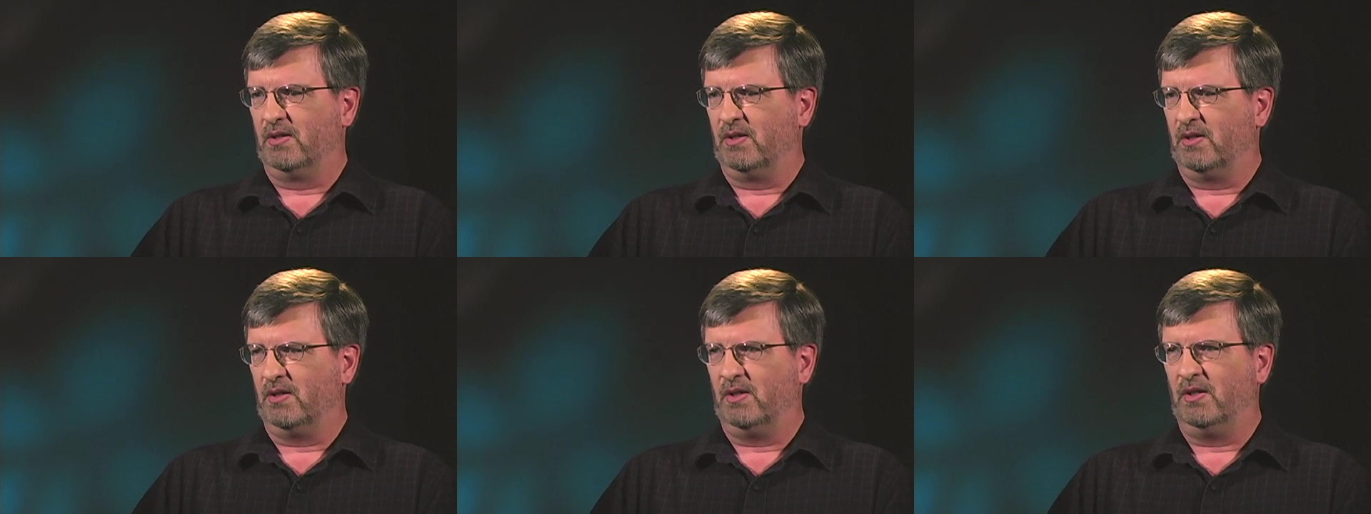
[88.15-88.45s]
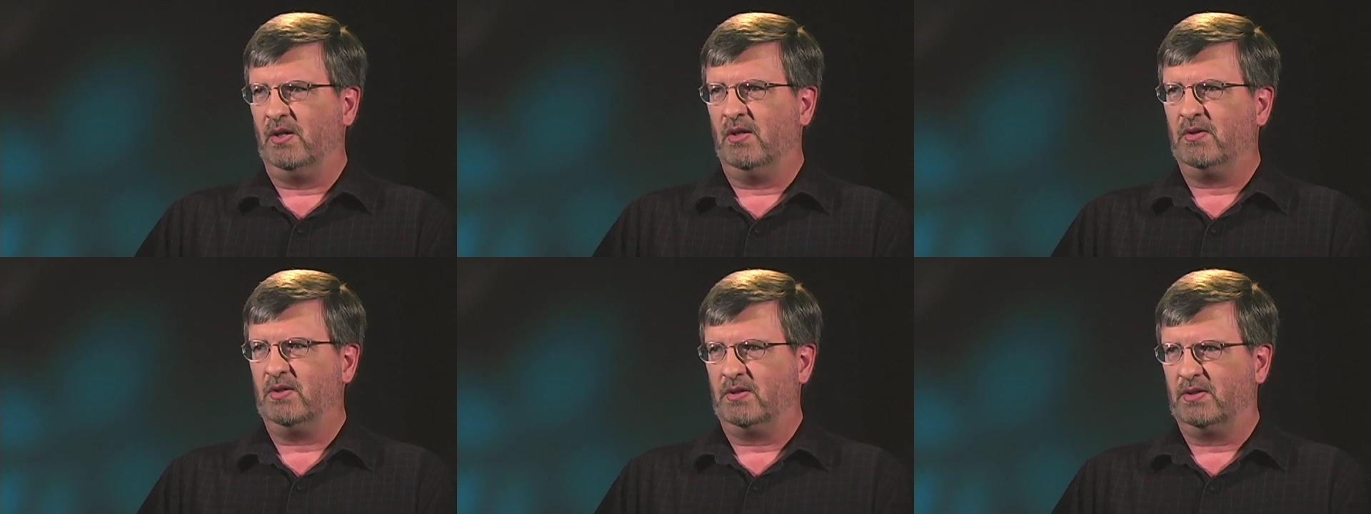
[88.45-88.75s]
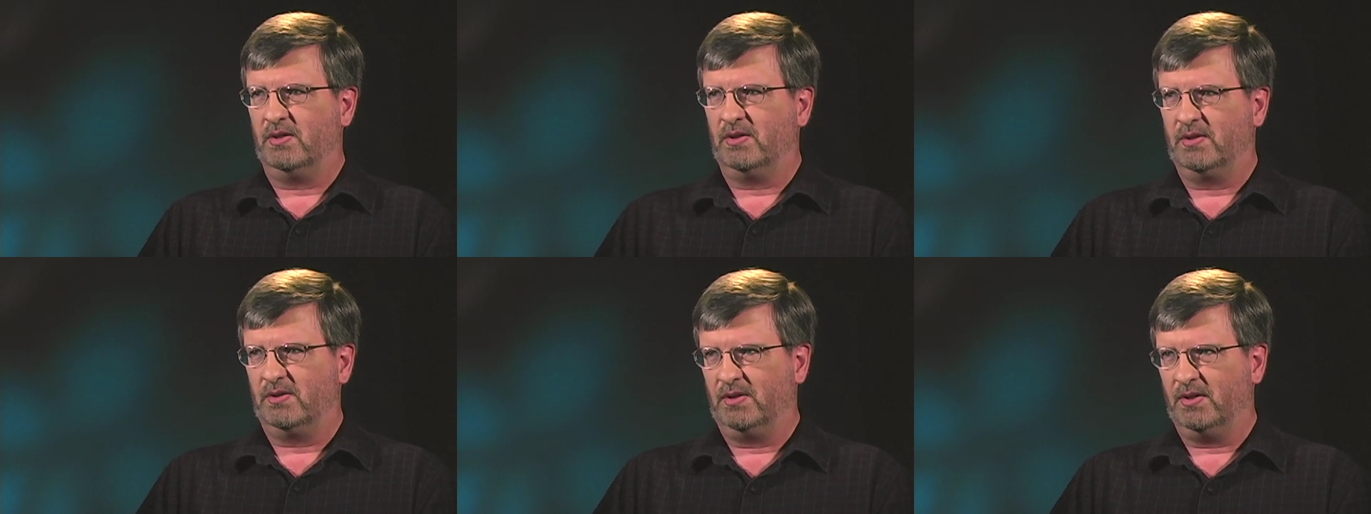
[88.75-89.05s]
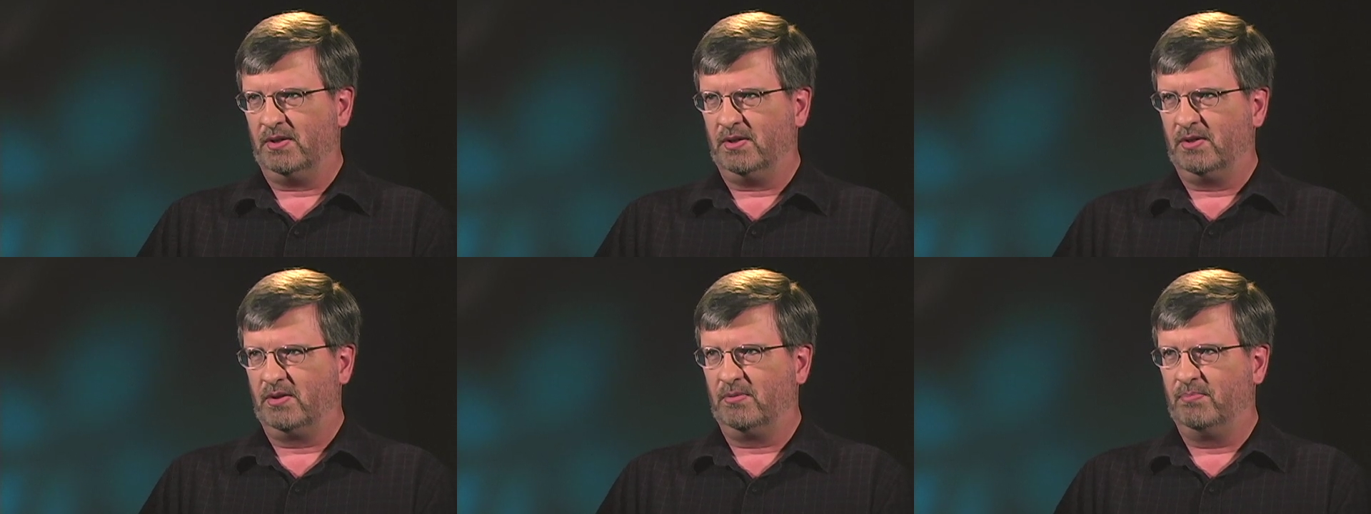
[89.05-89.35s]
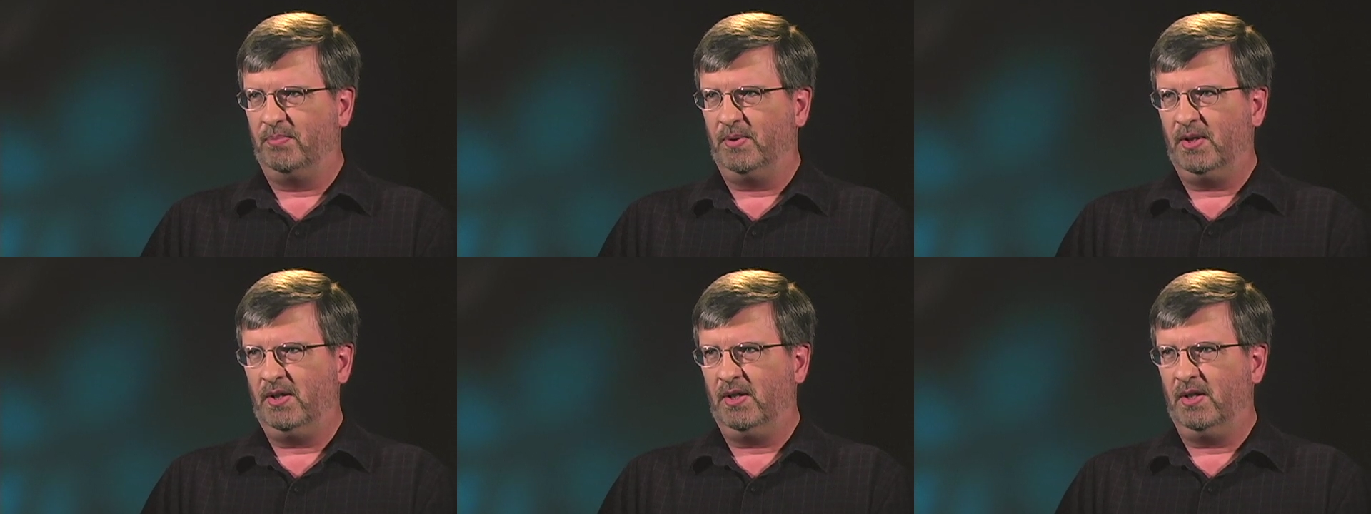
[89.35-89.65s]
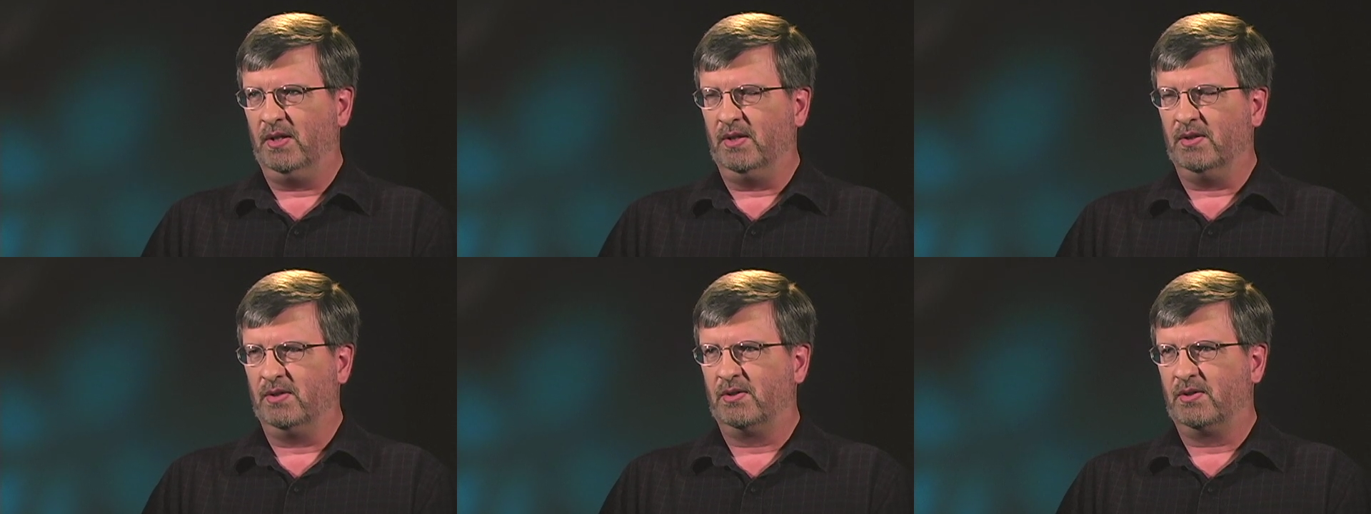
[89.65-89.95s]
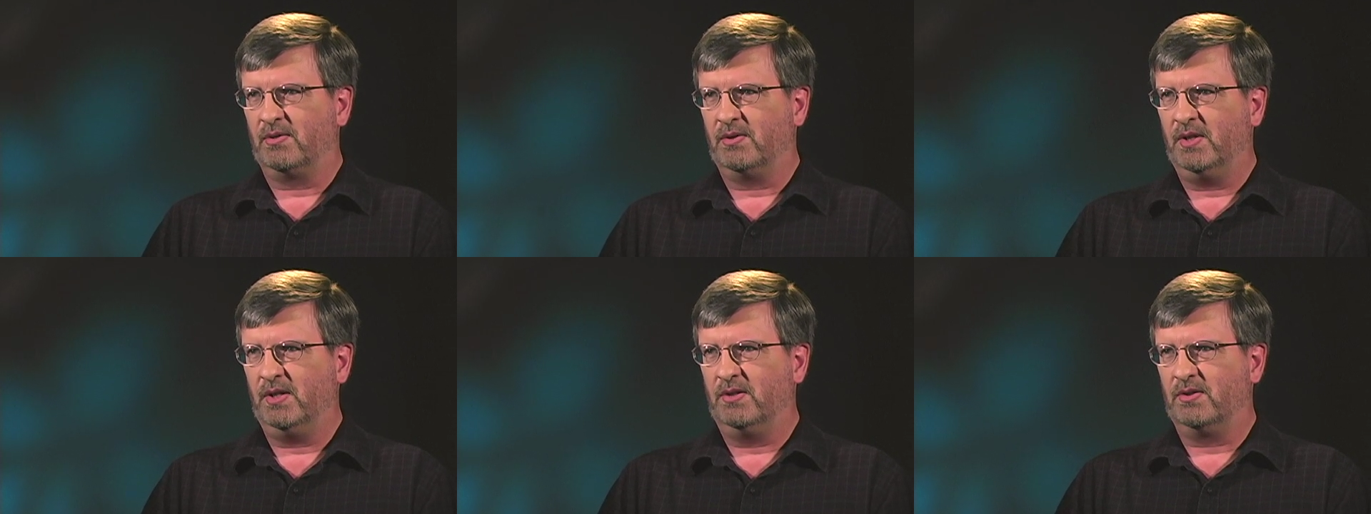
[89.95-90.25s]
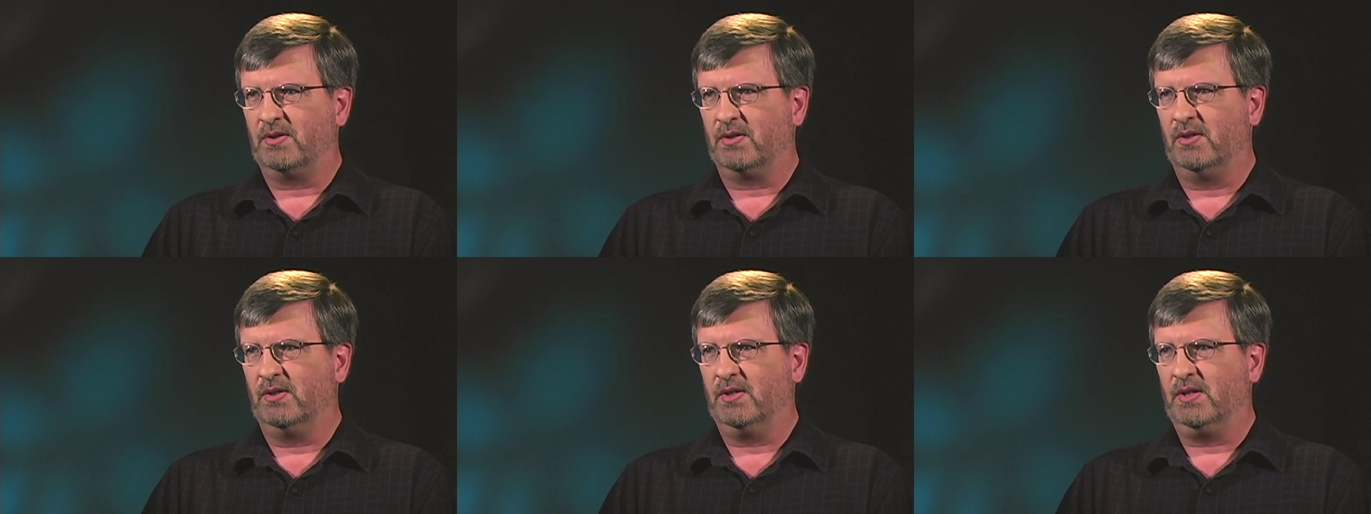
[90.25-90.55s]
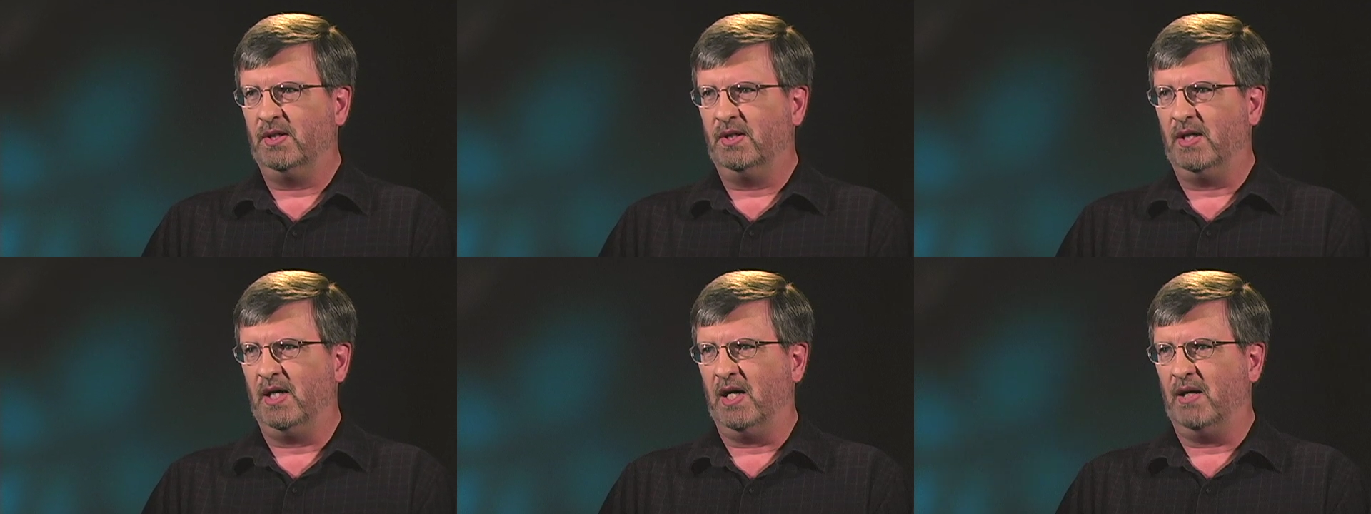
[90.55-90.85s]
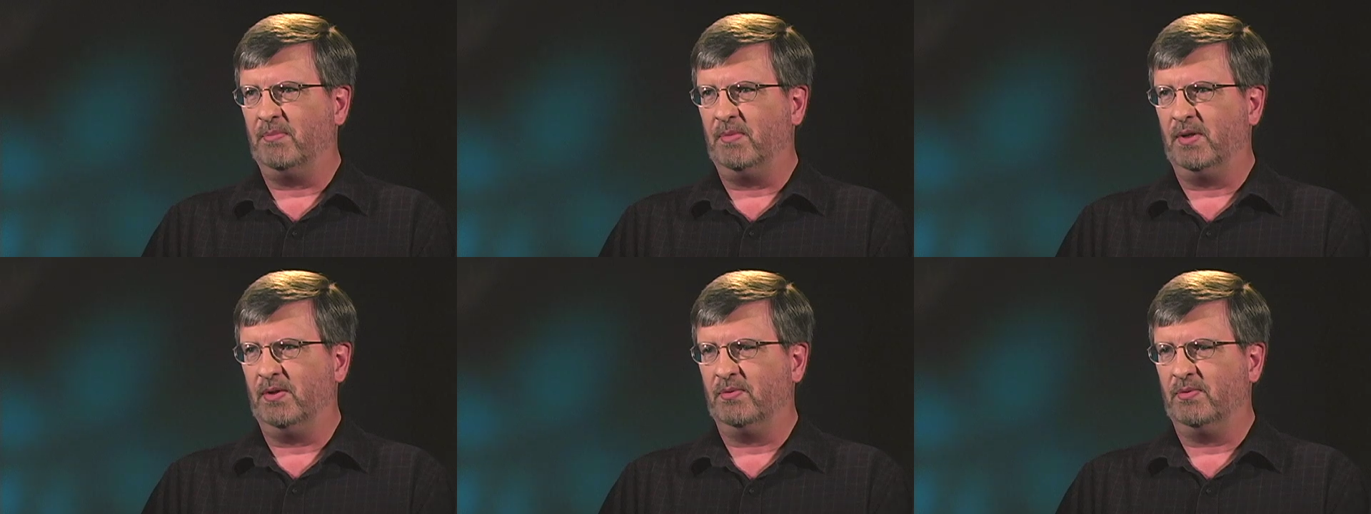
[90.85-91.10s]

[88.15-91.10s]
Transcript: noticed this being, this creature looking at me.